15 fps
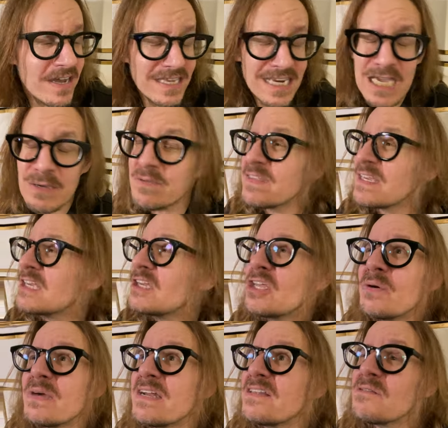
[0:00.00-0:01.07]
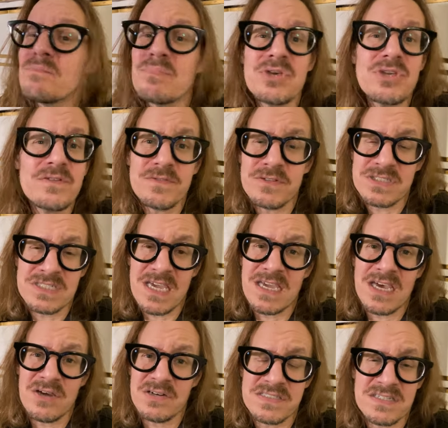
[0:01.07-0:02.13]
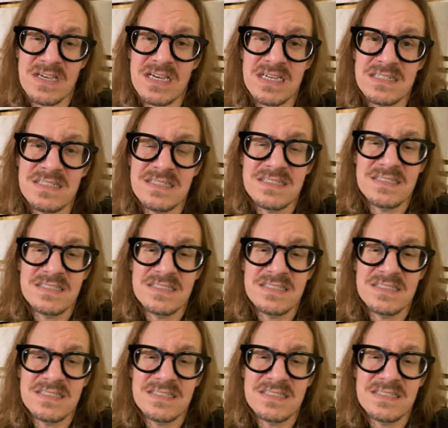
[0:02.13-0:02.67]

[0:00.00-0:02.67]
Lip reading: And I was like, you know, it's a beautiful day outside.